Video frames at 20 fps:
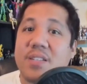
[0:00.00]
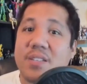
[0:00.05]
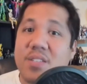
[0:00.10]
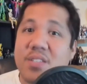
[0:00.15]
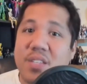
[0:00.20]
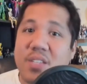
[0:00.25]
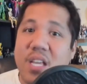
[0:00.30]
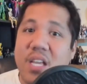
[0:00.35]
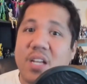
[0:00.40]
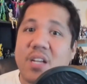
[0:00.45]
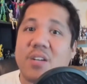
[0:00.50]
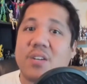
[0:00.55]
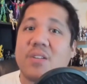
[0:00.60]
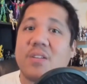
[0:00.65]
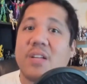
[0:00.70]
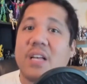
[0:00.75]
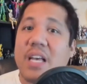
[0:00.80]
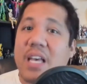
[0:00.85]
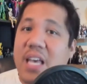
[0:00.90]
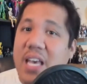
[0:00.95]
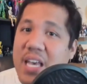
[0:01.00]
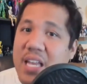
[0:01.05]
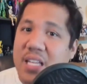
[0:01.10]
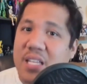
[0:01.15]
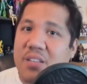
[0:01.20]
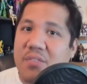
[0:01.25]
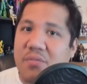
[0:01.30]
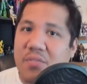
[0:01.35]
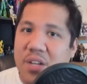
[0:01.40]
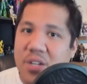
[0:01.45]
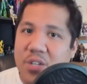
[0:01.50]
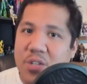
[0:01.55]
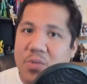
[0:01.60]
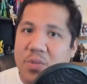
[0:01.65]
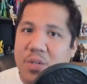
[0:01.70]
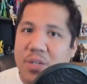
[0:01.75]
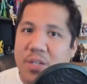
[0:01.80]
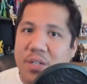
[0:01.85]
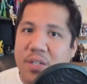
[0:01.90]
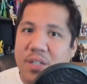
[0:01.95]
single
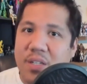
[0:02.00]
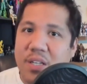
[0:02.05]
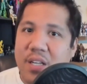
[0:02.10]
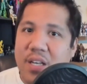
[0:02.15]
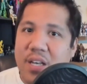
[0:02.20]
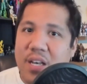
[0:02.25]
individual